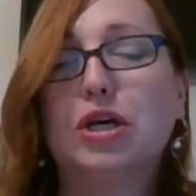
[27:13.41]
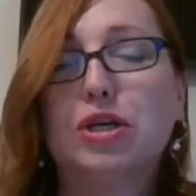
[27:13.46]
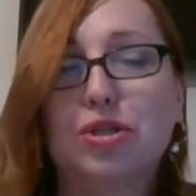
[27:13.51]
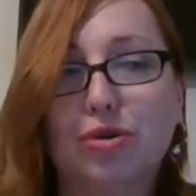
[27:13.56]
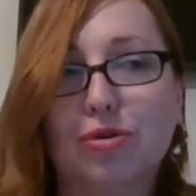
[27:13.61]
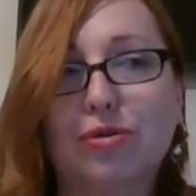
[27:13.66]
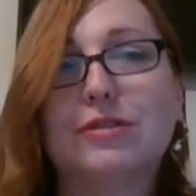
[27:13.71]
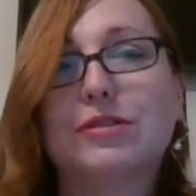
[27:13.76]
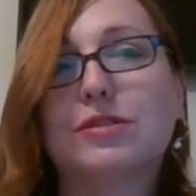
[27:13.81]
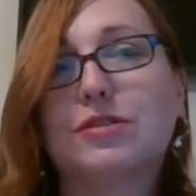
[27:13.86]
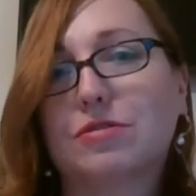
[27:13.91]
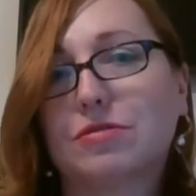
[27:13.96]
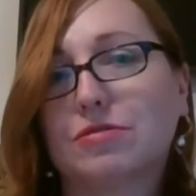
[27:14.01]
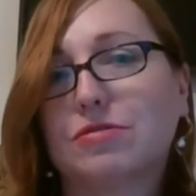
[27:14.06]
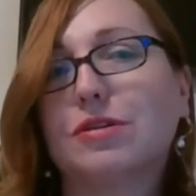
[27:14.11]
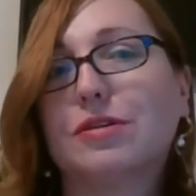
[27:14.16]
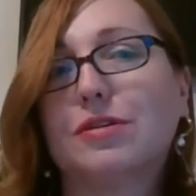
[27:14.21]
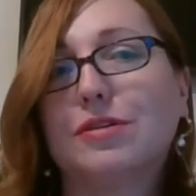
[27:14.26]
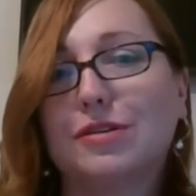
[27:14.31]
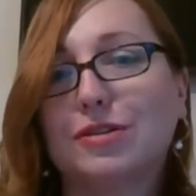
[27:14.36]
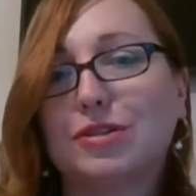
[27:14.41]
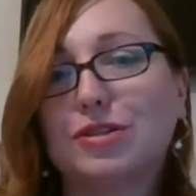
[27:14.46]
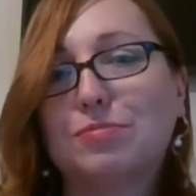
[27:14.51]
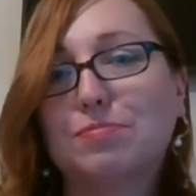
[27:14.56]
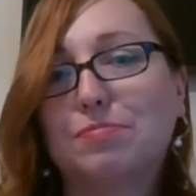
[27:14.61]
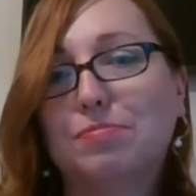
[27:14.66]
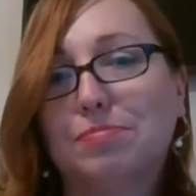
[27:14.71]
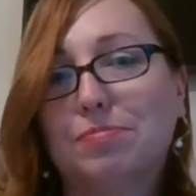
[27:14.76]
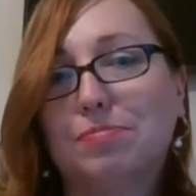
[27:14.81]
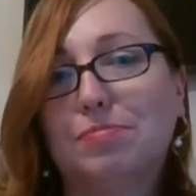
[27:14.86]
So it's
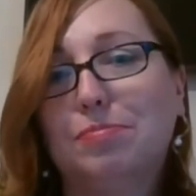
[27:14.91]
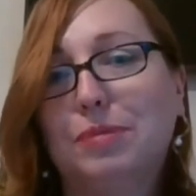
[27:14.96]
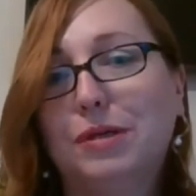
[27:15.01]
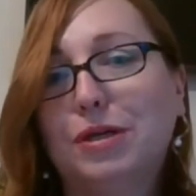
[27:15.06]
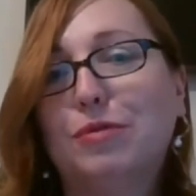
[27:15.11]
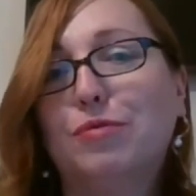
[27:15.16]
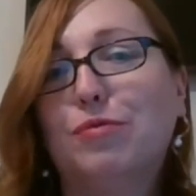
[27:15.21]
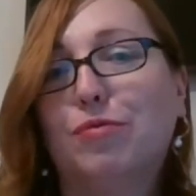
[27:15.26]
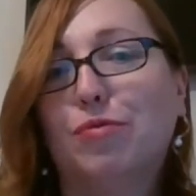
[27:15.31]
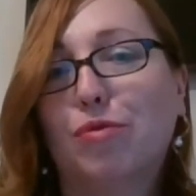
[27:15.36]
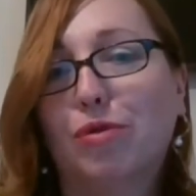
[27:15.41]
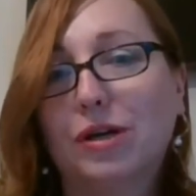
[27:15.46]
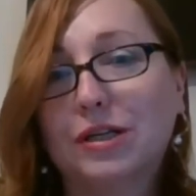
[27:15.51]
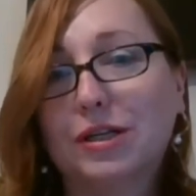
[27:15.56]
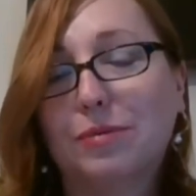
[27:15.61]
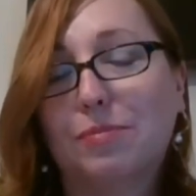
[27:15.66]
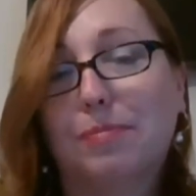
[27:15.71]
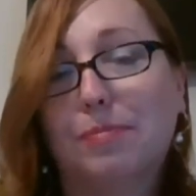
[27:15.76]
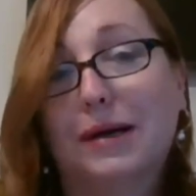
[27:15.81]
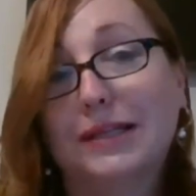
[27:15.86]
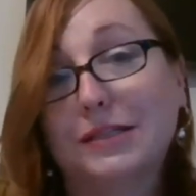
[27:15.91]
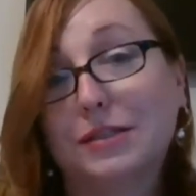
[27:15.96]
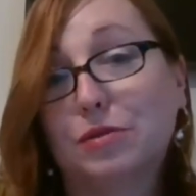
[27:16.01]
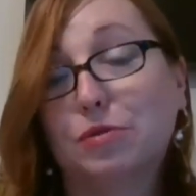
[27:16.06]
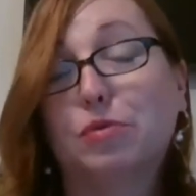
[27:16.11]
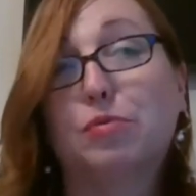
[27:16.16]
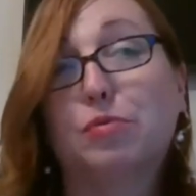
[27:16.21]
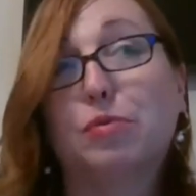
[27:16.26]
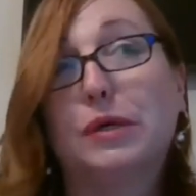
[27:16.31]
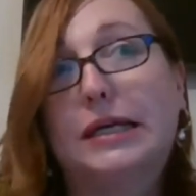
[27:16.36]
big work, but
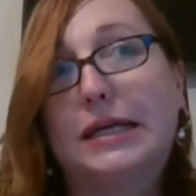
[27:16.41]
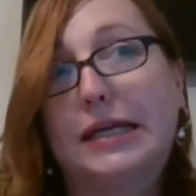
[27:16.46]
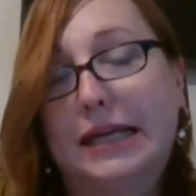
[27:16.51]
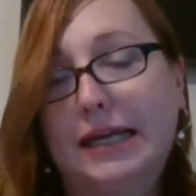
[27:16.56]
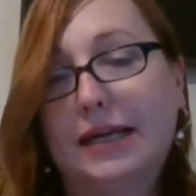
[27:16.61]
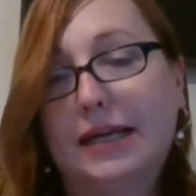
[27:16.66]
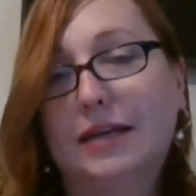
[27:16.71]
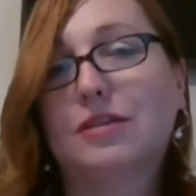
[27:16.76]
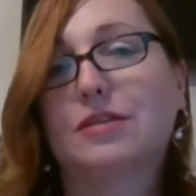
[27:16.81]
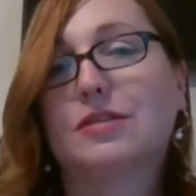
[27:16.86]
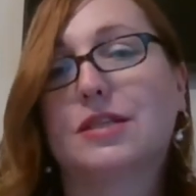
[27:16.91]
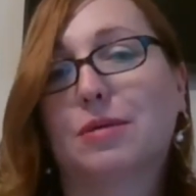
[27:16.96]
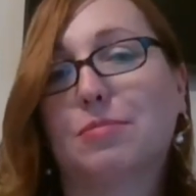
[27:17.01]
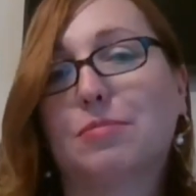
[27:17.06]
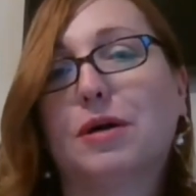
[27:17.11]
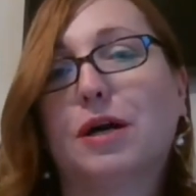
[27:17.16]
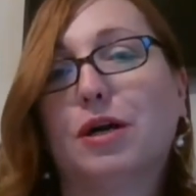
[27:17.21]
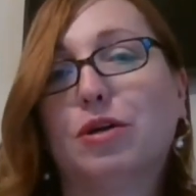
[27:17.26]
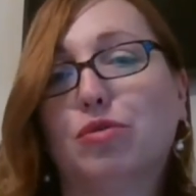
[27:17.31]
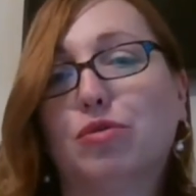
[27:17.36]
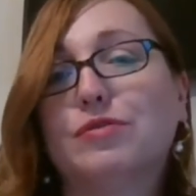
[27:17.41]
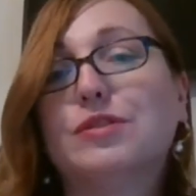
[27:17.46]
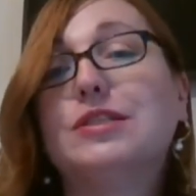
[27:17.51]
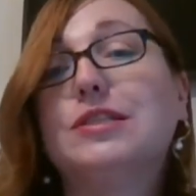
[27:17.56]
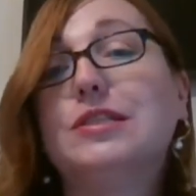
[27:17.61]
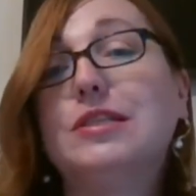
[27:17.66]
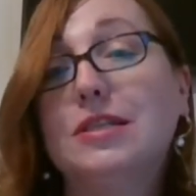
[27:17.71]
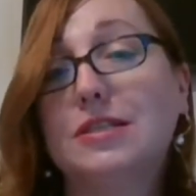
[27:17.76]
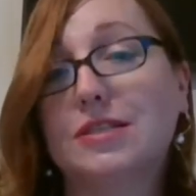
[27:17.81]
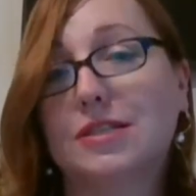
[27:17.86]
we created some kind of
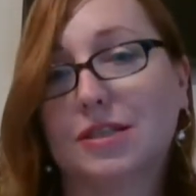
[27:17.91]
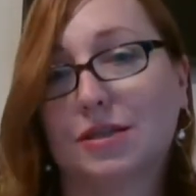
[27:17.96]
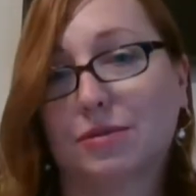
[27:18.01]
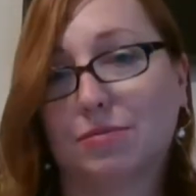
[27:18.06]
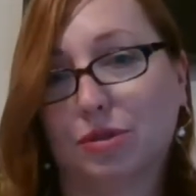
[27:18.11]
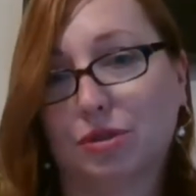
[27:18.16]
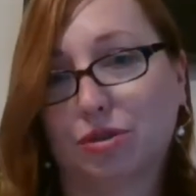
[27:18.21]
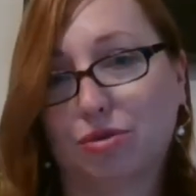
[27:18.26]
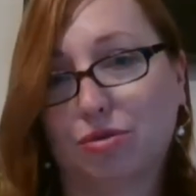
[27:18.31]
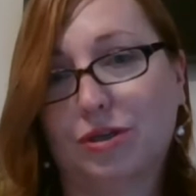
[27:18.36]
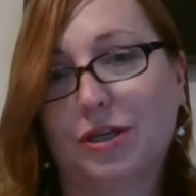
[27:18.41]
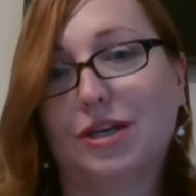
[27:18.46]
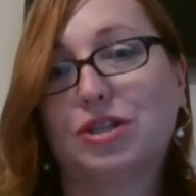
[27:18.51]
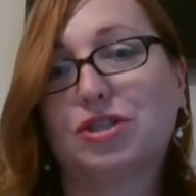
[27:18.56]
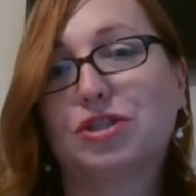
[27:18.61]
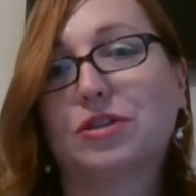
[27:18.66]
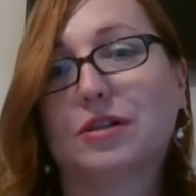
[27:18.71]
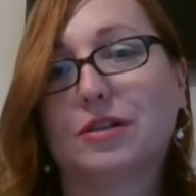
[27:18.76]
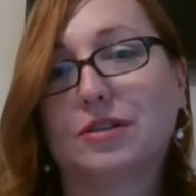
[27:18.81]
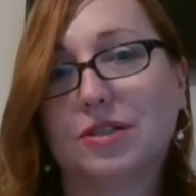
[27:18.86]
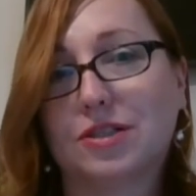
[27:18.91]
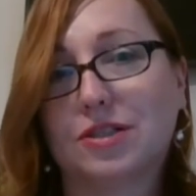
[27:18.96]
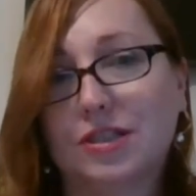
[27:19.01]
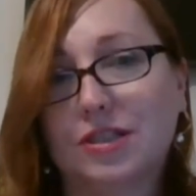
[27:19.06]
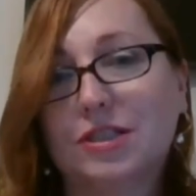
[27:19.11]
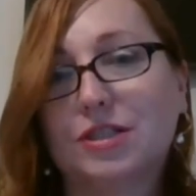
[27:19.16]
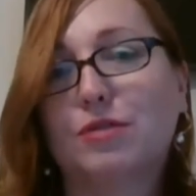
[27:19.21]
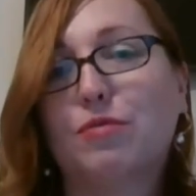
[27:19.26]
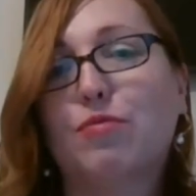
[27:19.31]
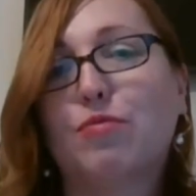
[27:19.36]
system, educational
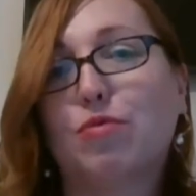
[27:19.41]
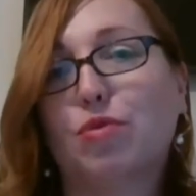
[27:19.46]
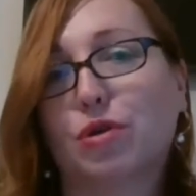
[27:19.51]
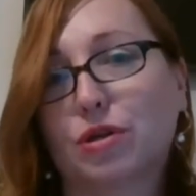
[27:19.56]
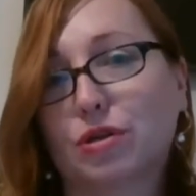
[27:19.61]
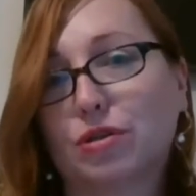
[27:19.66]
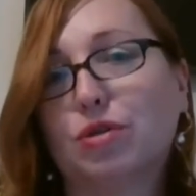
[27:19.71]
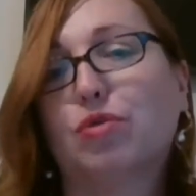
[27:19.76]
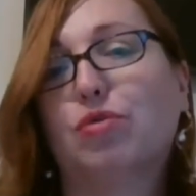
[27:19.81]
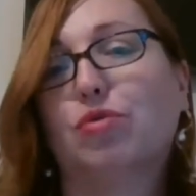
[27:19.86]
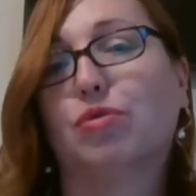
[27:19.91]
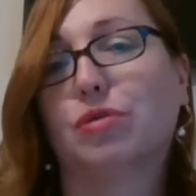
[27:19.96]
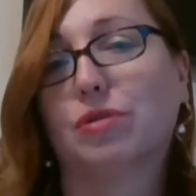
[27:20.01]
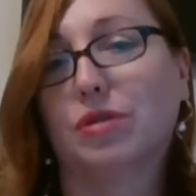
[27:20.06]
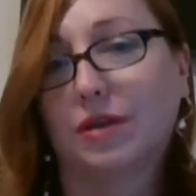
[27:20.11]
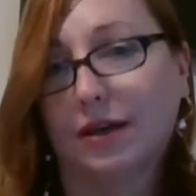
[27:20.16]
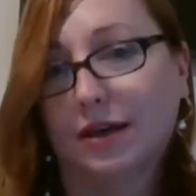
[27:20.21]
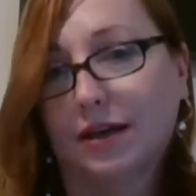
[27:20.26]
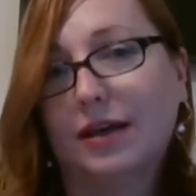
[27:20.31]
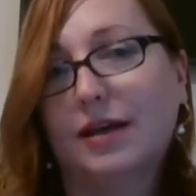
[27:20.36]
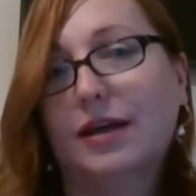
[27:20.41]
system, worked on